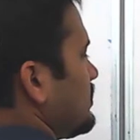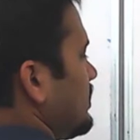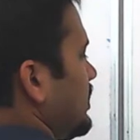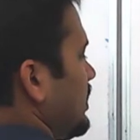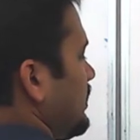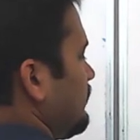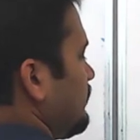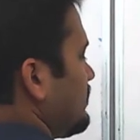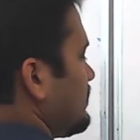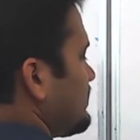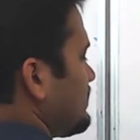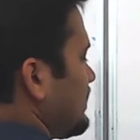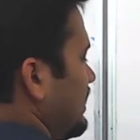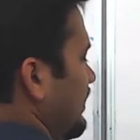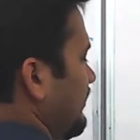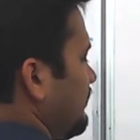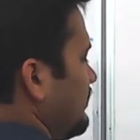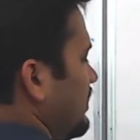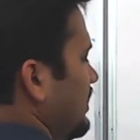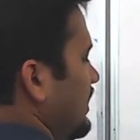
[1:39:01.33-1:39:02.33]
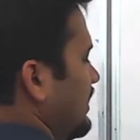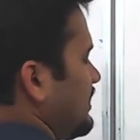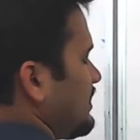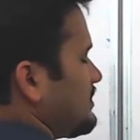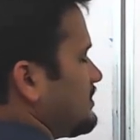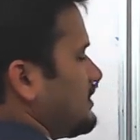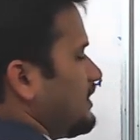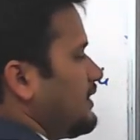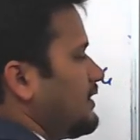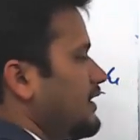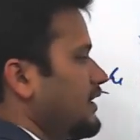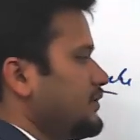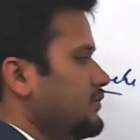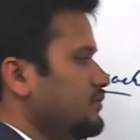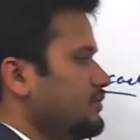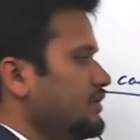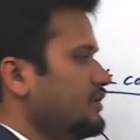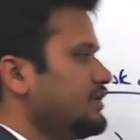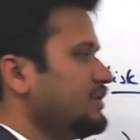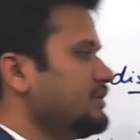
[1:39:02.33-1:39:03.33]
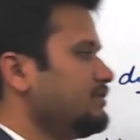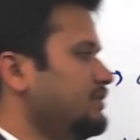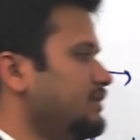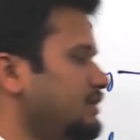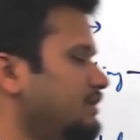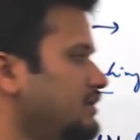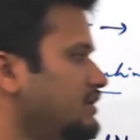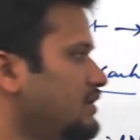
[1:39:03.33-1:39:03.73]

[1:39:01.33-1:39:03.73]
it will save the latest data into the DB.